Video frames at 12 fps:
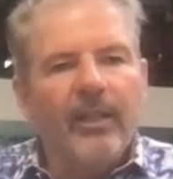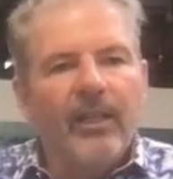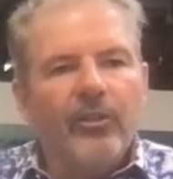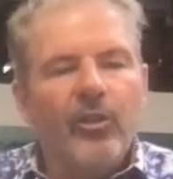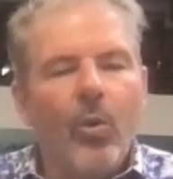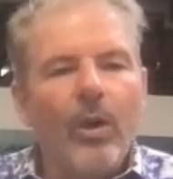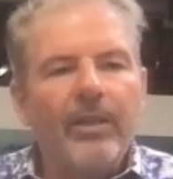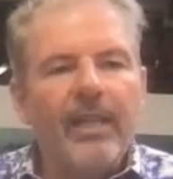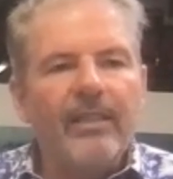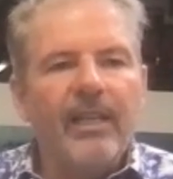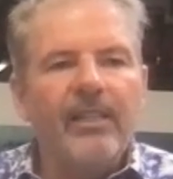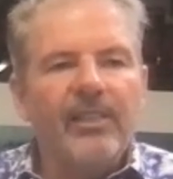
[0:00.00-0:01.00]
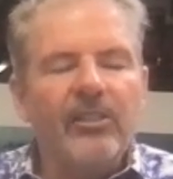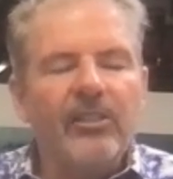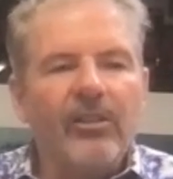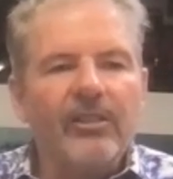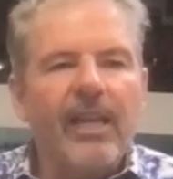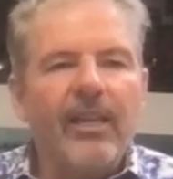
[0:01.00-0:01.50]
So what they did is they
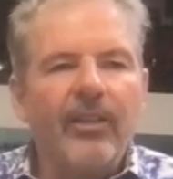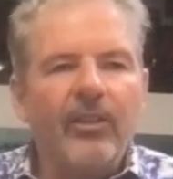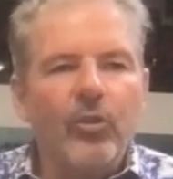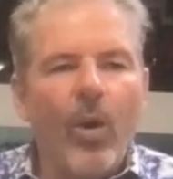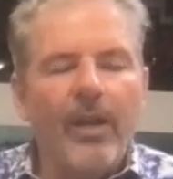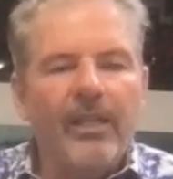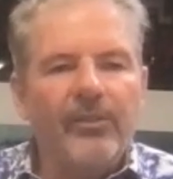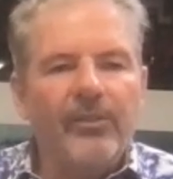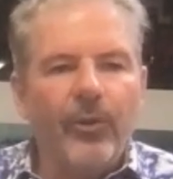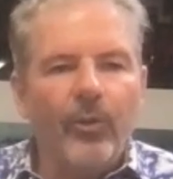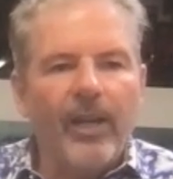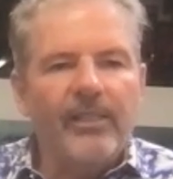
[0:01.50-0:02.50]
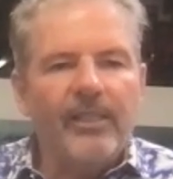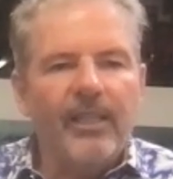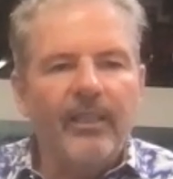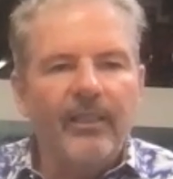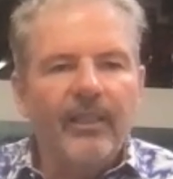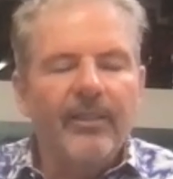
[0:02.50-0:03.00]
started taking the 20s for
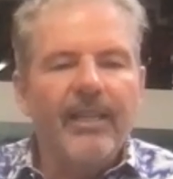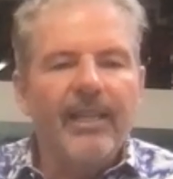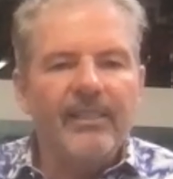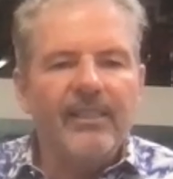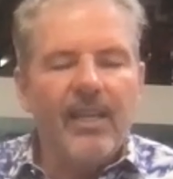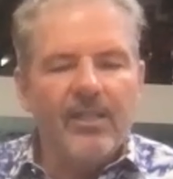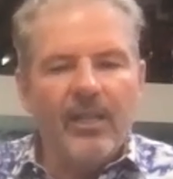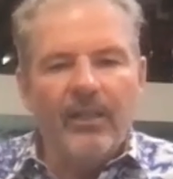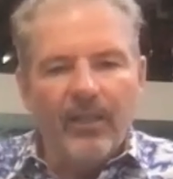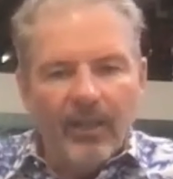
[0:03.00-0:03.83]
racing the next season,